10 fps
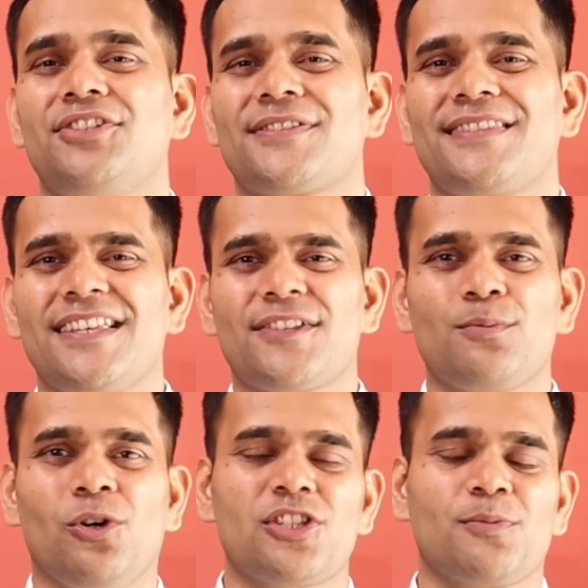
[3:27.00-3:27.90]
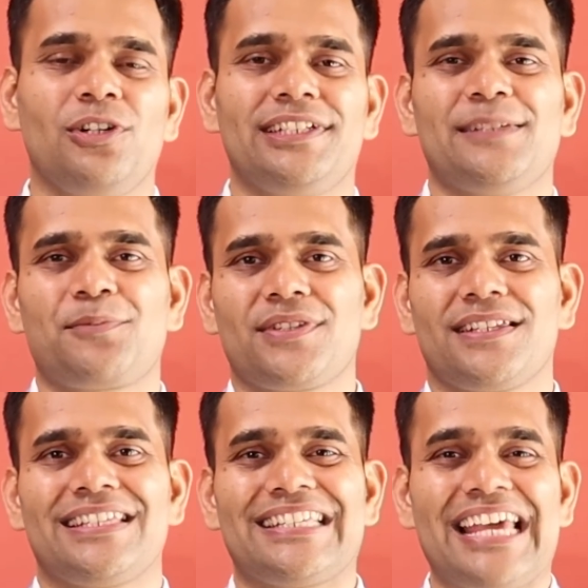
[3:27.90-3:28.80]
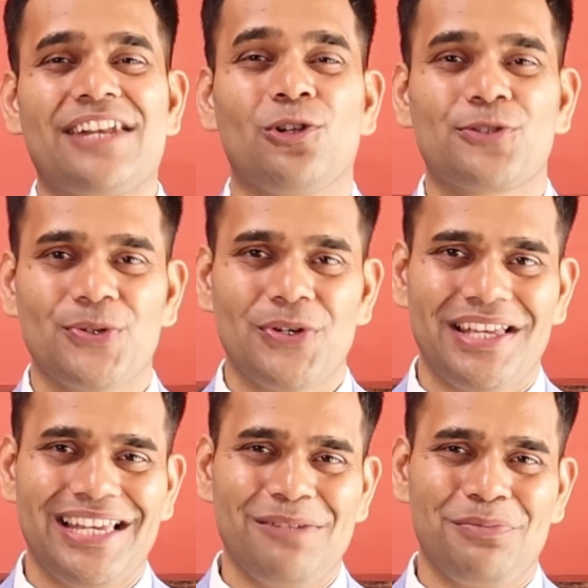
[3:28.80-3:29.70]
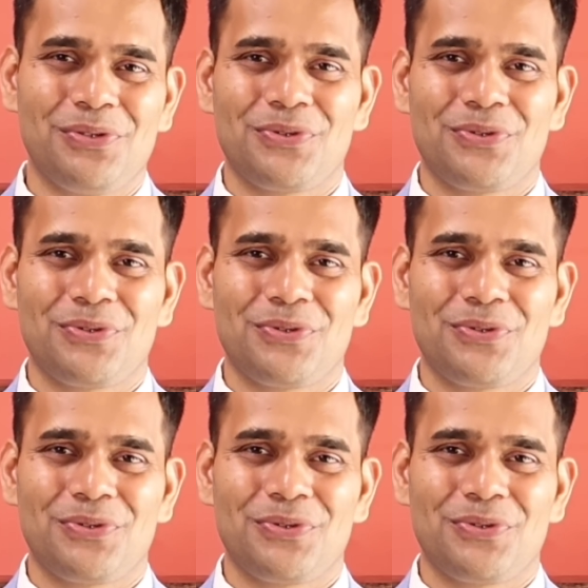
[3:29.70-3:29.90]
and just these small tips can also help